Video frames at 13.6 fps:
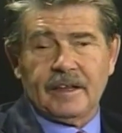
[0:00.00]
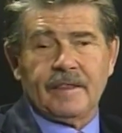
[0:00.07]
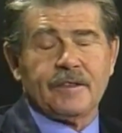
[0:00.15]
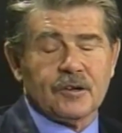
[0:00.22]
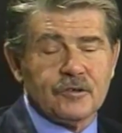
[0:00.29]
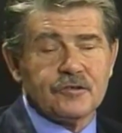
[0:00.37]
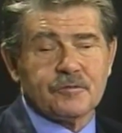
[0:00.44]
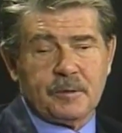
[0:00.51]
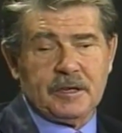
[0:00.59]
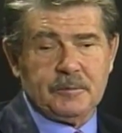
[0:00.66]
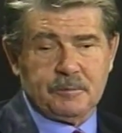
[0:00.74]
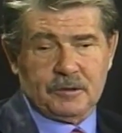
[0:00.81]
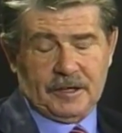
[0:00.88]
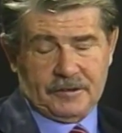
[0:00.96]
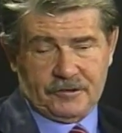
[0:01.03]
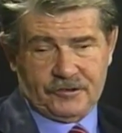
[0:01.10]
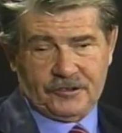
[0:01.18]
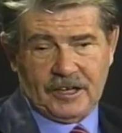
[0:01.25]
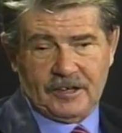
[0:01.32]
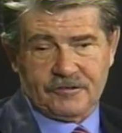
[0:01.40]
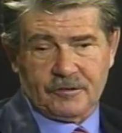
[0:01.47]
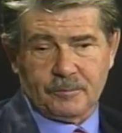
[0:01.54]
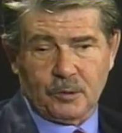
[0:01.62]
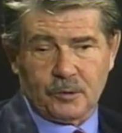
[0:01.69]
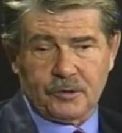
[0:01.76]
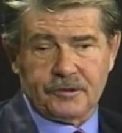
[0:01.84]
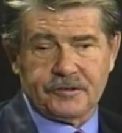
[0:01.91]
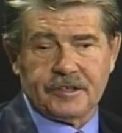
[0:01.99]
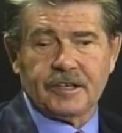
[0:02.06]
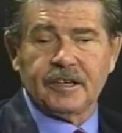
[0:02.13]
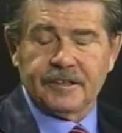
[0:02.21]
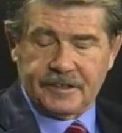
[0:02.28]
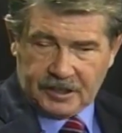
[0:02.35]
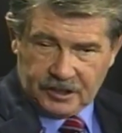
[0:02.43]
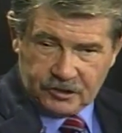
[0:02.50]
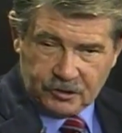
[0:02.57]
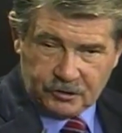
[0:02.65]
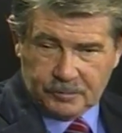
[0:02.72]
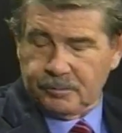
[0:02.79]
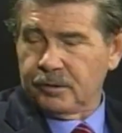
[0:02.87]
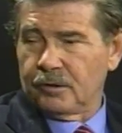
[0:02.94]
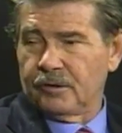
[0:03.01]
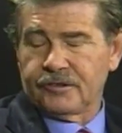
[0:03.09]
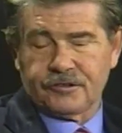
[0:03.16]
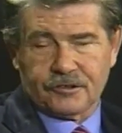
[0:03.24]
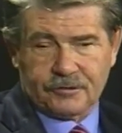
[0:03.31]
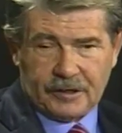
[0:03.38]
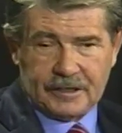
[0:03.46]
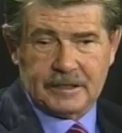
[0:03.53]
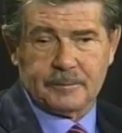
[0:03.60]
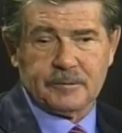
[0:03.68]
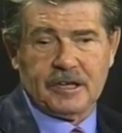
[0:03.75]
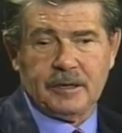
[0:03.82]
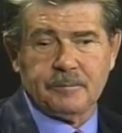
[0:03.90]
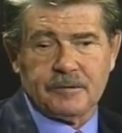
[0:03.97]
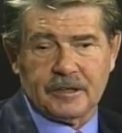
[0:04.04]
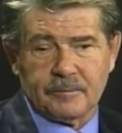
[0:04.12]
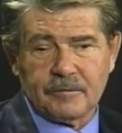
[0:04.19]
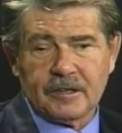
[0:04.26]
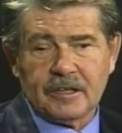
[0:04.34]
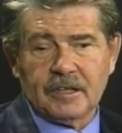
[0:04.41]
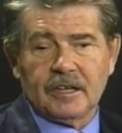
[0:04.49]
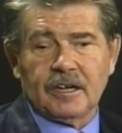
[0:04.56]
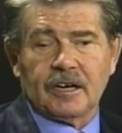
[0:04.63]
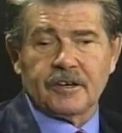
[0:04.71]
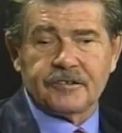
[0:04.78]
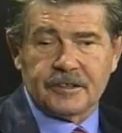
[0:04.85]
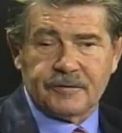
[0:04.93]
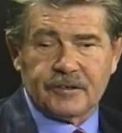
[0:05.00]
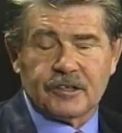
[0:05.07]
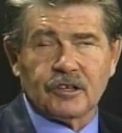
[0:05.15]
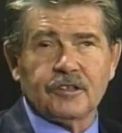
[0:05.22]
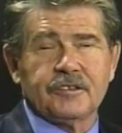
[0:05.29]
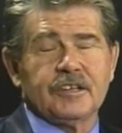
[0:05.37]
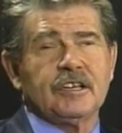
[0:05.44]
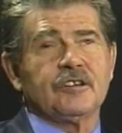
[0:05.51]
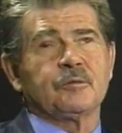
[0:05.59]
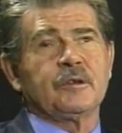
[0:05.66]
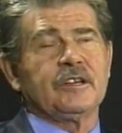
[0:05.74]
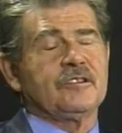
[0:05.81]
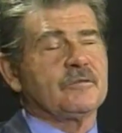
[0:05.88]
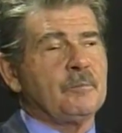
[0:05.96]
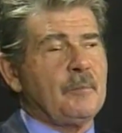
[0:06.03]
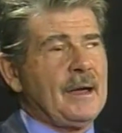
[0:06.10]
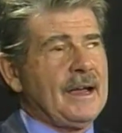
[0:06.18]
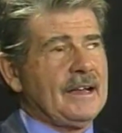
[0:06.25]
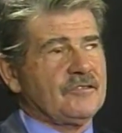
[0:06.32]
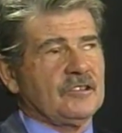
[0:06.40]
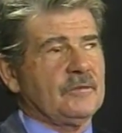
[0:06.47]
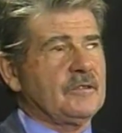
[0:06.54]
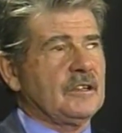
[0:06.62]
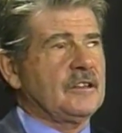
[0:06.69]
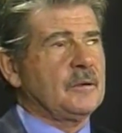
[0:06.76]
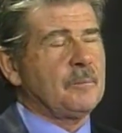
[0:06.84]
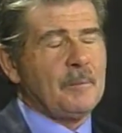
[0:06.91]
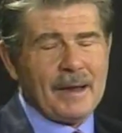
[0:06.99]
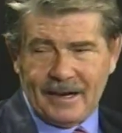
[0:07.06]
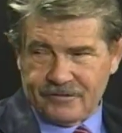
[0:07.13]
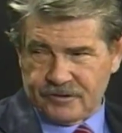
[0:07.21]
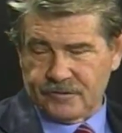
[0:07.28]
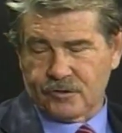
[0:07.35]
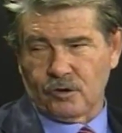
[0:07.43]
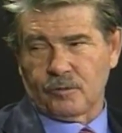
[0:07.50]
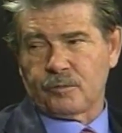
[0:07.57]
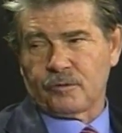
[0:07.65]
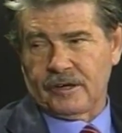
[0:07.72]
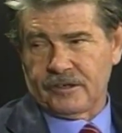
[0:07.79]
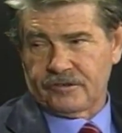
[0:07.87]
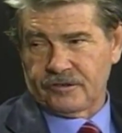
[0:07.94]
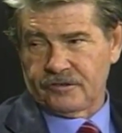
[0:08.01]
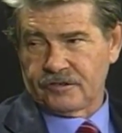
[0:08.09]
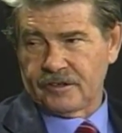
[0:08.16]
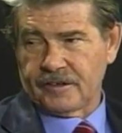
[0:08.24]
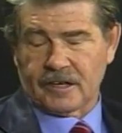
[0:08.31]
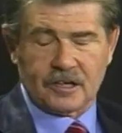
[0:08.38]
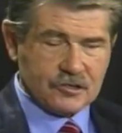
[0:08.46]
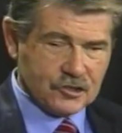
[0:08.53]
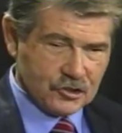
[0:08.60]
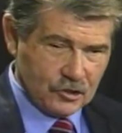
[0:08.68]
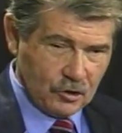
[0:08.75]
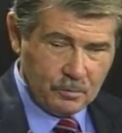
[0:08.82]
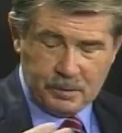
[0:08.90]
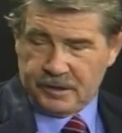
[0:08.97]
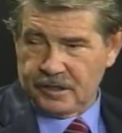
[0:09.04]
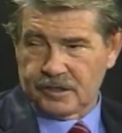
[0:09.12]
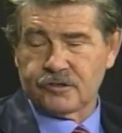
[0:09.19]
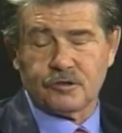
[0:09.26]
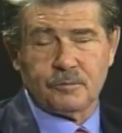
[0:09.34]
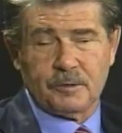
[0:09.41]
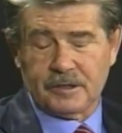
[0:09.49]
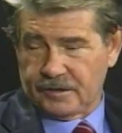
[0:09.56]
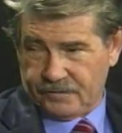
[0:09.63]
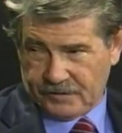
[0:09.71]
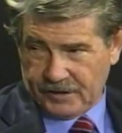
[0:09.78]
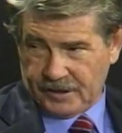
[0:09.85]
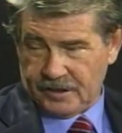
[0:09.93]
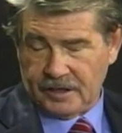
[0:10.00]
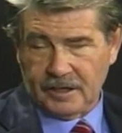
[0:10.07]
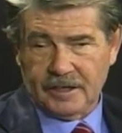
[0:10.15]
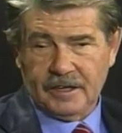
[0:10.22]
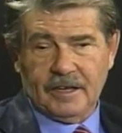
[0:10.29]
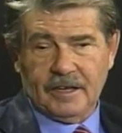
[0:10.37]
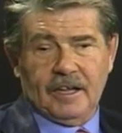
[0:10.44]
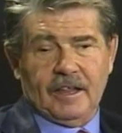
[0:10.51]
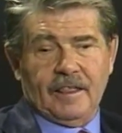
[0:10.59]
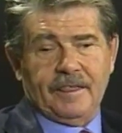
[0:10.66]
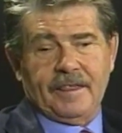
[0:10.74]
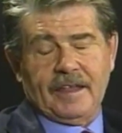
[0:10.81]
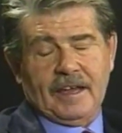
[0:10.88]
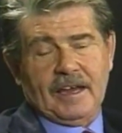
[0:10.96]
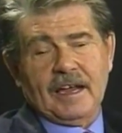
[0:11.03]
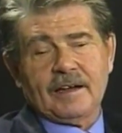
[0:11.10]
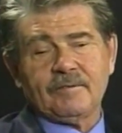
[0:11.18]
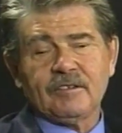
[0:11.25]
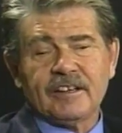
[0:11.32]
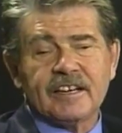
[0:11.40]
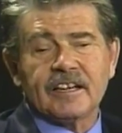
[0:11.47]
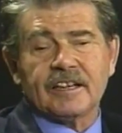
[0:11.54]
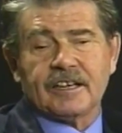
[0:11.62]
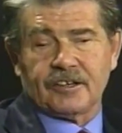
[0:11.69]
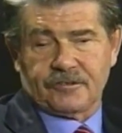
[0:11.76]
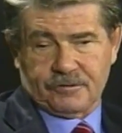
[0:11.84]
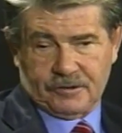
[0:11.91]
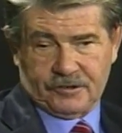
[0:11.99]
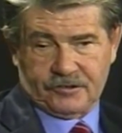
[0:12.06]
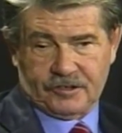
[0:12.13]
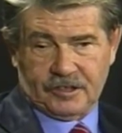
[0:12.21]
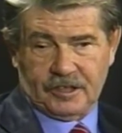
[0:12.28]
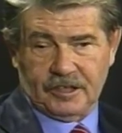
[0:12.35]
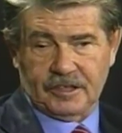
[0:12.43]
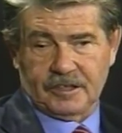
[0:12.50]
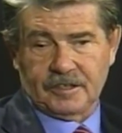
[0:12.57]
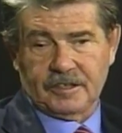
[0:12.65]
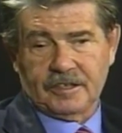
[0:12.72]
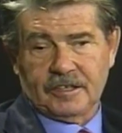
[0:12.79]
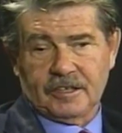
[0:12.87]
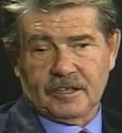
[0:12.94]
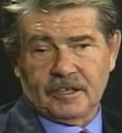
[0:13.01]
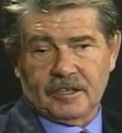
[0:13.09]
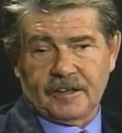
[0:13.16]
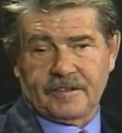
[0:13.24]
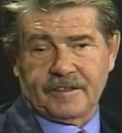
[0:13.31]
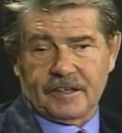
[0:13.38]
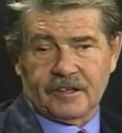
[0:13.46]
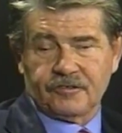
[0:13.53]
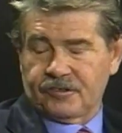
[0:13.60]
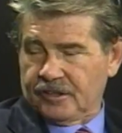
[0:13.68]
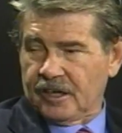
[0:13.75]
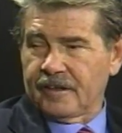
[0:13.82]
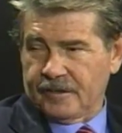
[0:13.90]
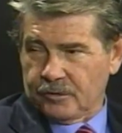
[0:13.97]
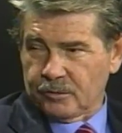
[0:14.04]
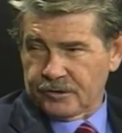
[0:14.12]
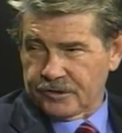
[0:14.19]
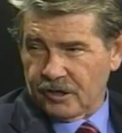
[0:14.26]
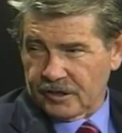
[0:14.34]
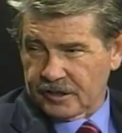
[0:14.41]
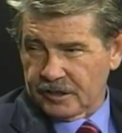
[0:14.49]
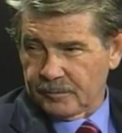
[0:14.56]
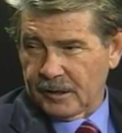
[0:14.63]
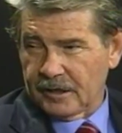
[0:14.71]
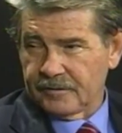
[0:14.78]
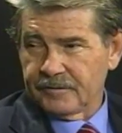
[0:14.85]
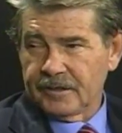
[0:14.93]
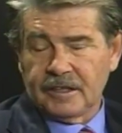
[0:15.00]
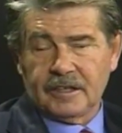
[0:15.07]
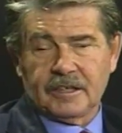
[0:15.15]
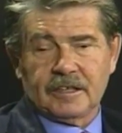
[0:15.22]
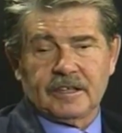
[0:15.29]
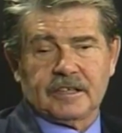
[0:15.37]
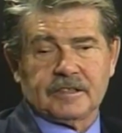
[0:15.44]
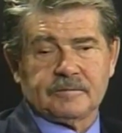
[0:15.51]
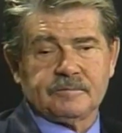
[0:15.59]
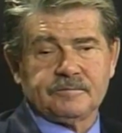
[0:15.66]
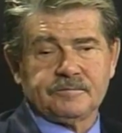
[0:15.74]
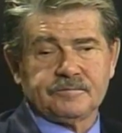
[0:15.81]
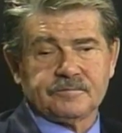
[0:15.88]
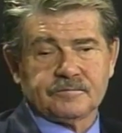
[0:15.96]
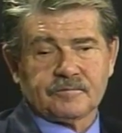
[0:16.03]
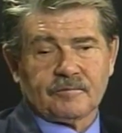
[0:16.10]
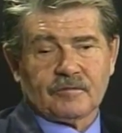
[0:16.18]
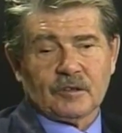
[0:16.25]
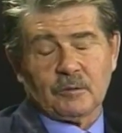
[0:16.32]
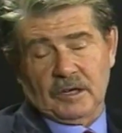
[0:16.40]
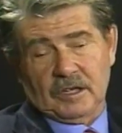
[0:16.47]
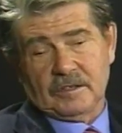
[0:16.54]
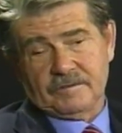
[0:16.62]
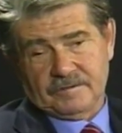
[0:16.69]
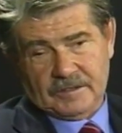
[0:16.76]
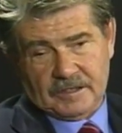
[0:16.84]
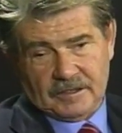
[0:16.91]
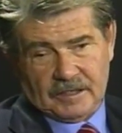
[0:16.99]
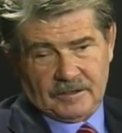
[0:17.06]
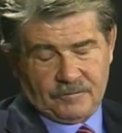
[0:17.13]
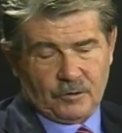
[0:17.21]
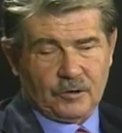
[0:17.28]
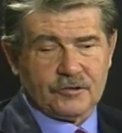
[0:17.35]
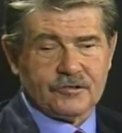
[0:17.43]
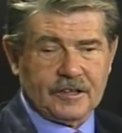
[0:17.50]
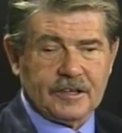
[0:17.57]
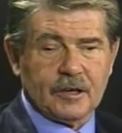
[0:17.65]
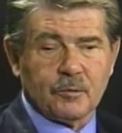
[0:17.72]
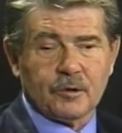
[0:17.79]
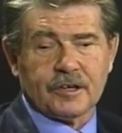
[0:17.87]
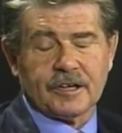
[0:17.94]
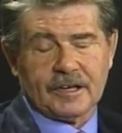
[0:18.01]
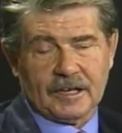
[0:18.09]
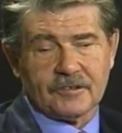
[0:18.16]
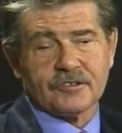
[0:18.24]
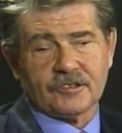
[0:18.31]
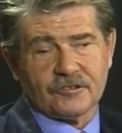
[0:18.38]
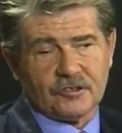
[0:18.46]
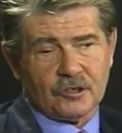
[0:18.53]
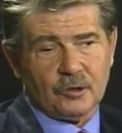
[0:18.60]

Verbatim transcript: Those people understand it's important to, to get good employees, to train them, keep them. Our difficulty is when these massive, the, the massive corporations that are so big, too big to fail, they have little interest in the things that I think we're talking about. No, actually, they have uh, no interest in well, those things. Uh, unfortunately, and they work against there's it.